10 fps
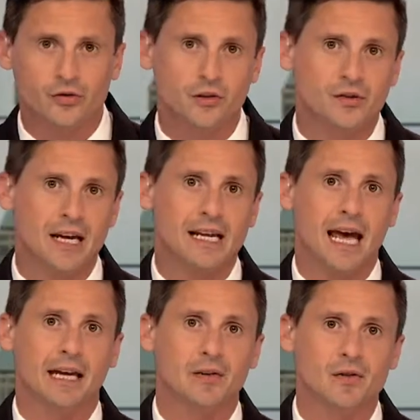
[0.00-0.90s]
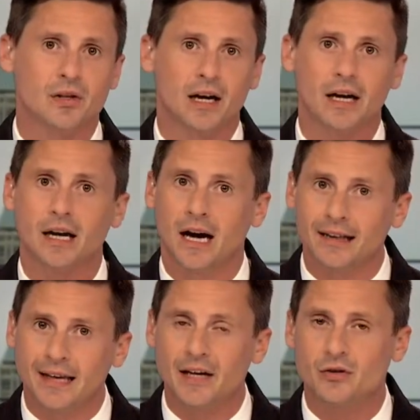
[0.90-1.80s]
Thousands of San Diegans uh,
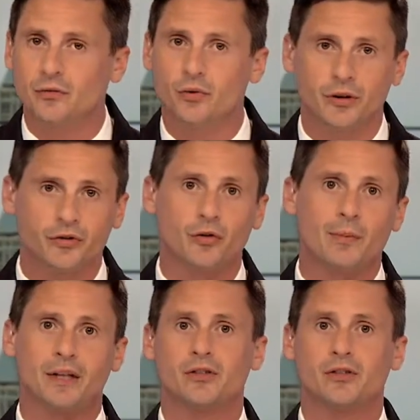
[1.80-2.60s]
got a taste of traditional